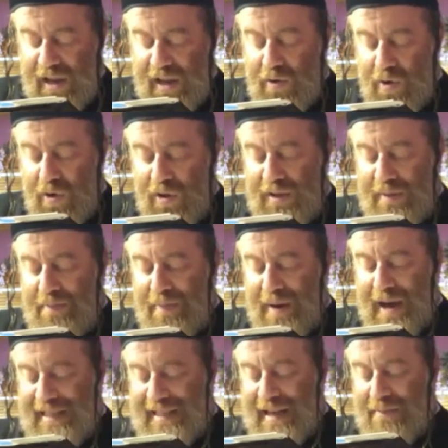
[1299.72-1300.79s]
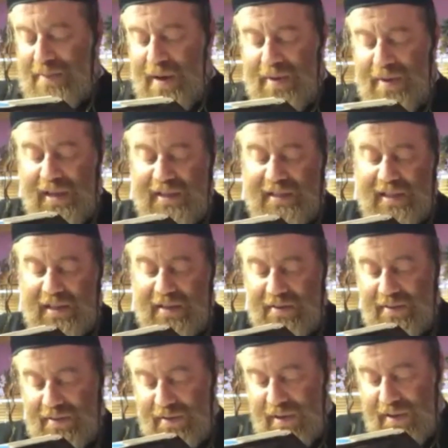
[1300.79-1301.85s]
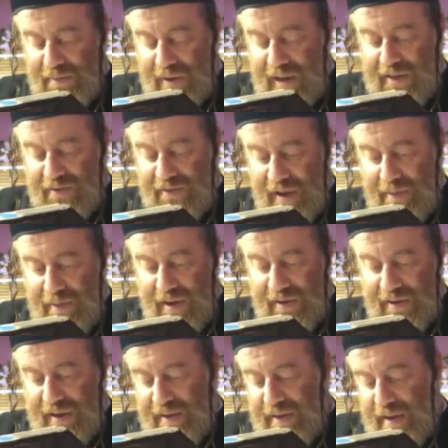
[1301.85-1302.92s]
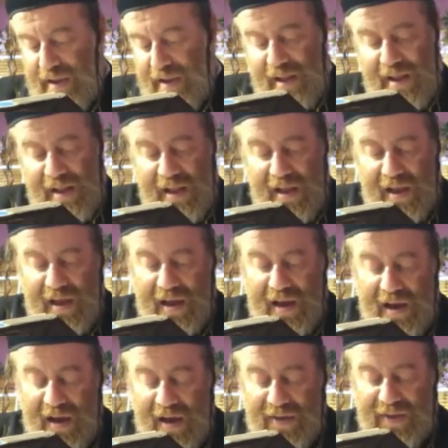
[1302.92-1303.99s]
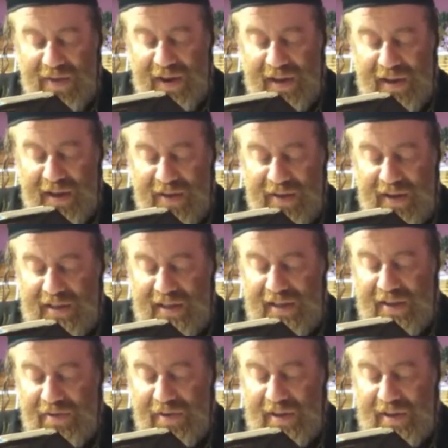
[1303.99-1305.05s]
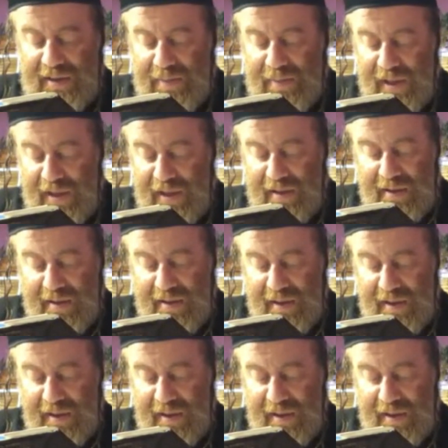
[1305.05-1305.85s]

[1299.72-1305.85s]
called Pas Haba Bekisnim. So in bread family, there is a difference of opinion